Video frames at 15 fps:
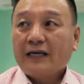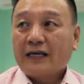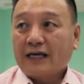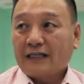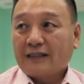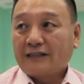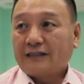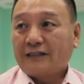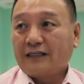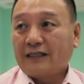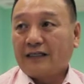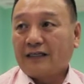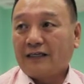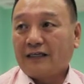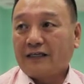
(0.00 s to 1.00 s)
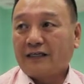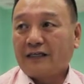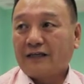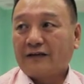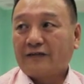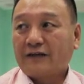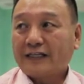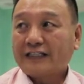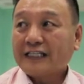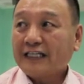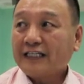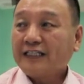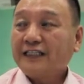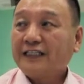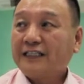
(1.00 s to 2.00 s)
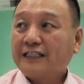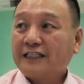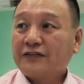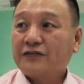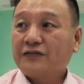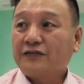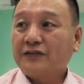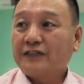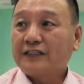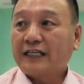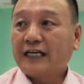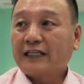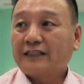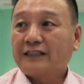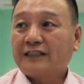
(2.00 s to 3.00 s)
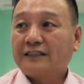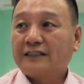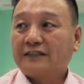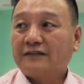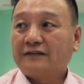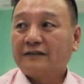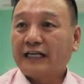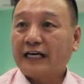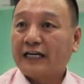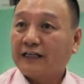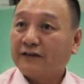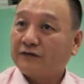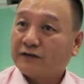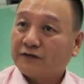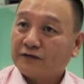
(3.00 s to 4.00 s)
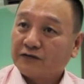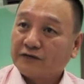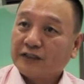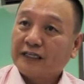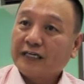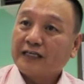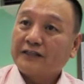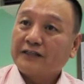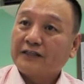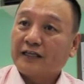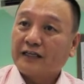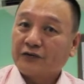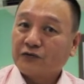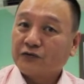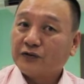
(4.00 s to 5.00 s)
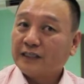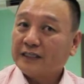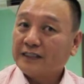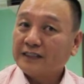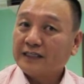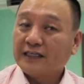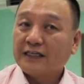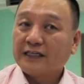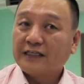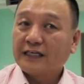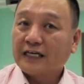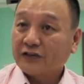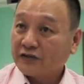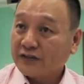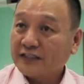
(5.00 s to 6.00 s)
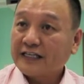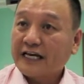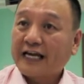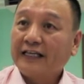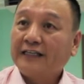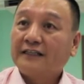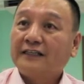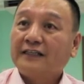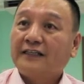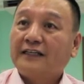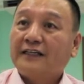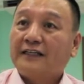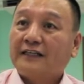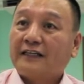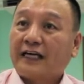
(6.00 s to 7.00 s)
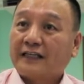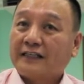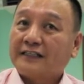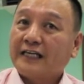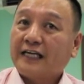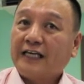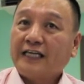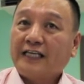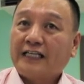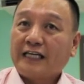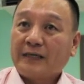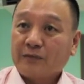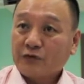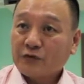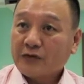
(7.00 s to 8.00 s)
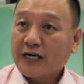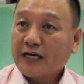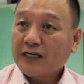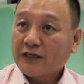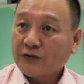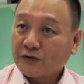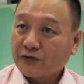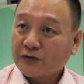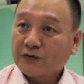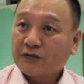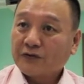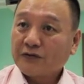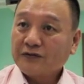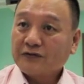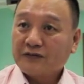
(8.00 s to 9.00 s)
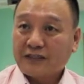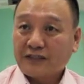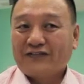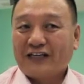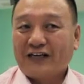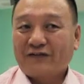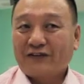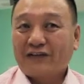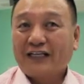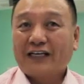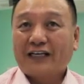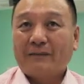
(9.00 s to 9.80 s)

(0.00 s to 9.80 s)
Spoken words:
And the facility in the school is that we are in a rural countryside. I stay in Lim Chu Kang, New Till Road. We have to take